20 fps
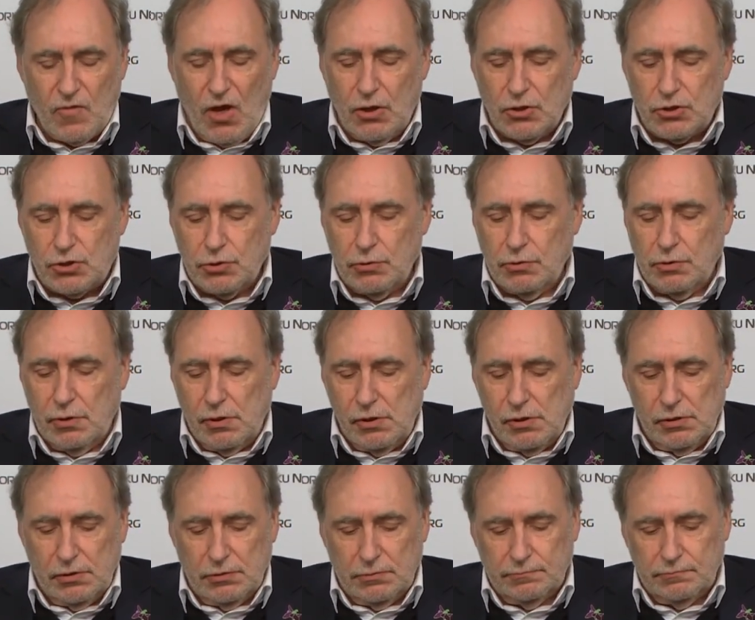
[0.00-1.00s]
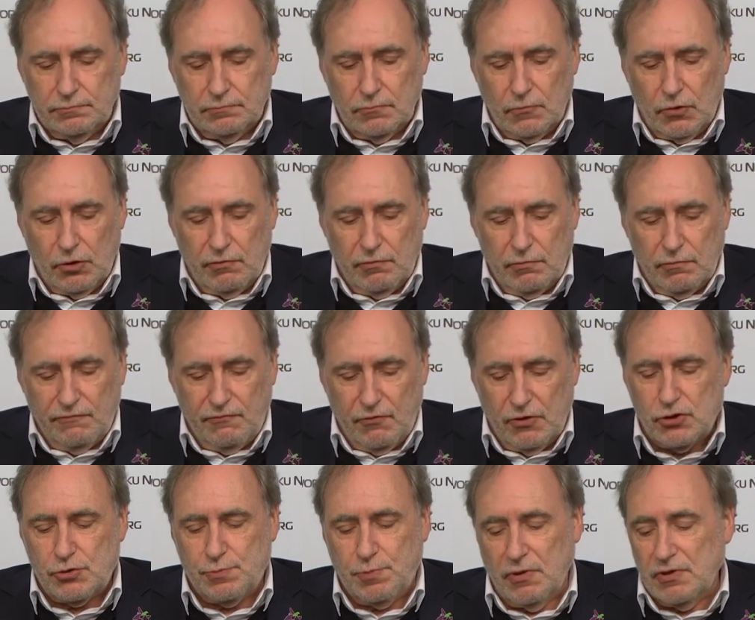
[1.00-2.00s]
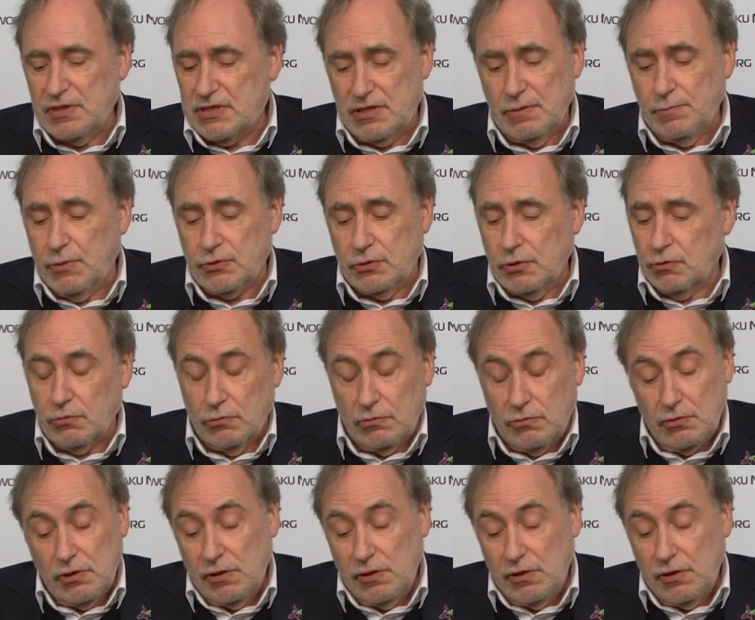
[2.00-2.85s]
also, the French policy, but not